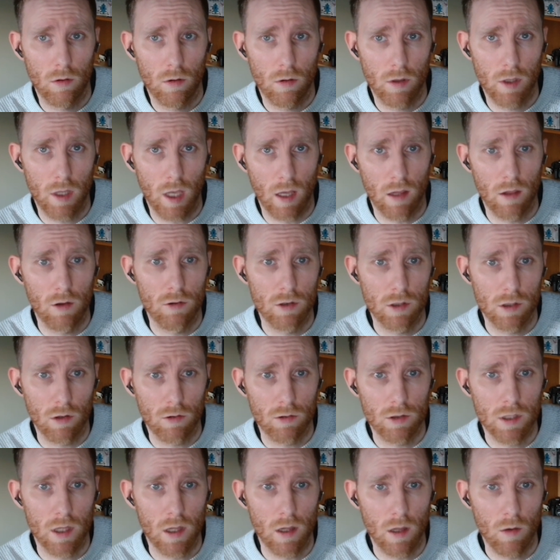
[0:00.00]
get the
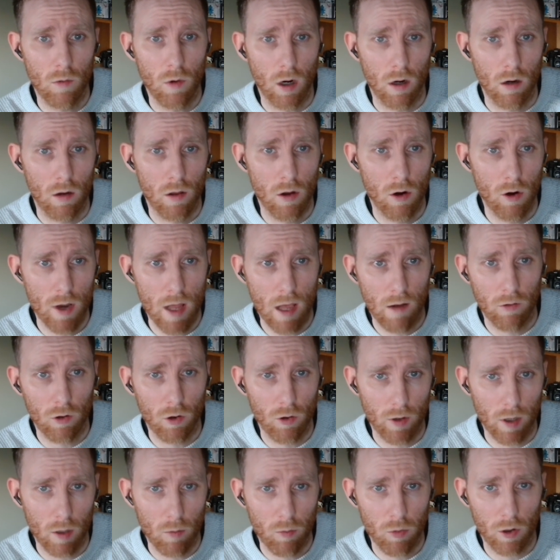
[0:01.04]
results that they want. They're never
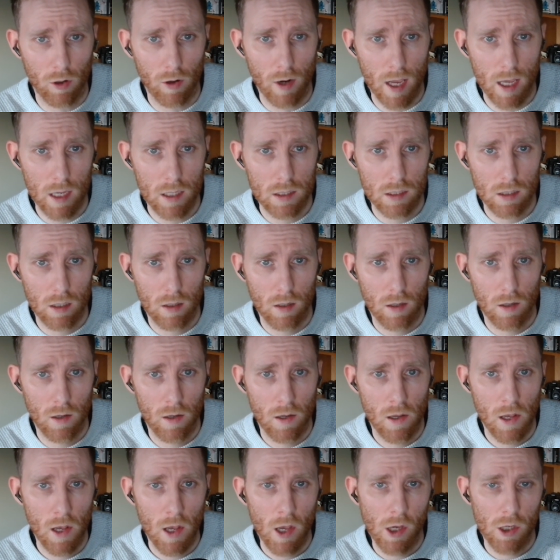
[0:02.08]
going to progress.
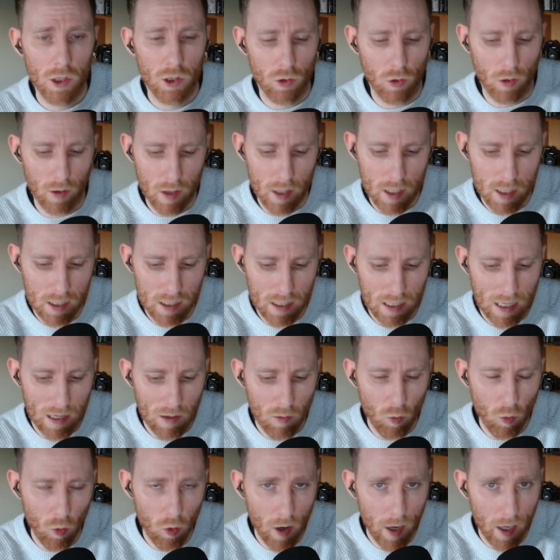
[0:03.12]
So in the
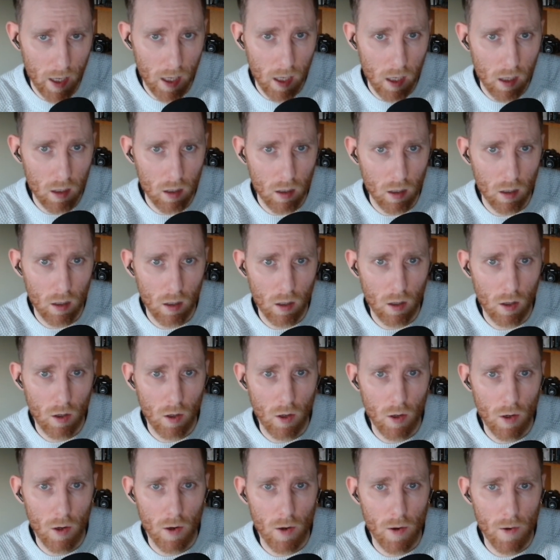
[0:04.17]
same way,
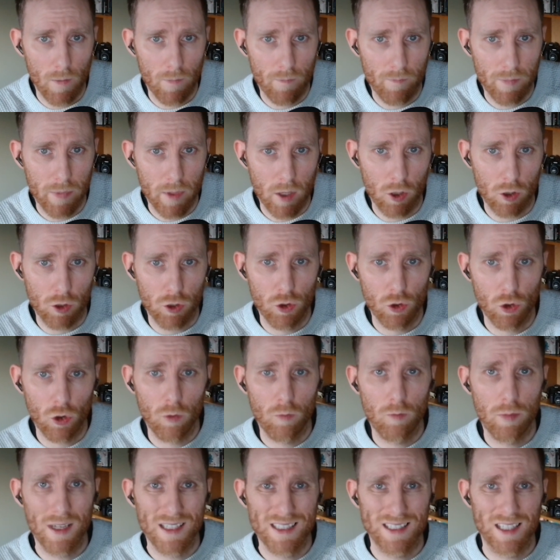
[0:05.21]
your
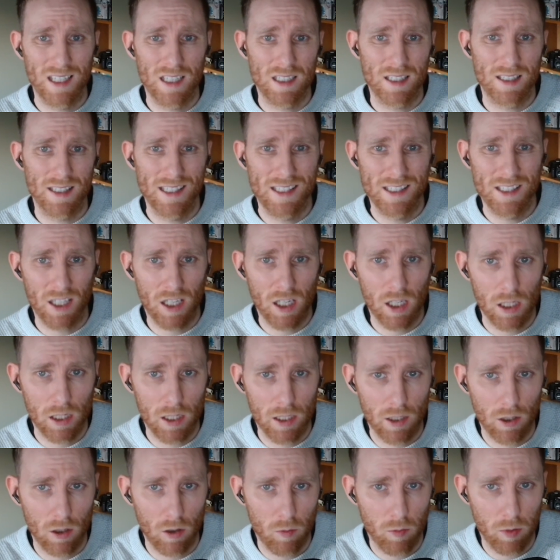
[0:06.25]
business needs a
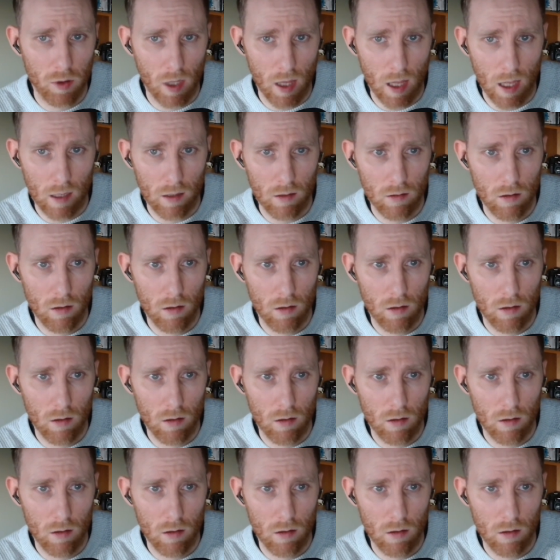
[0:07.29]
clear plan.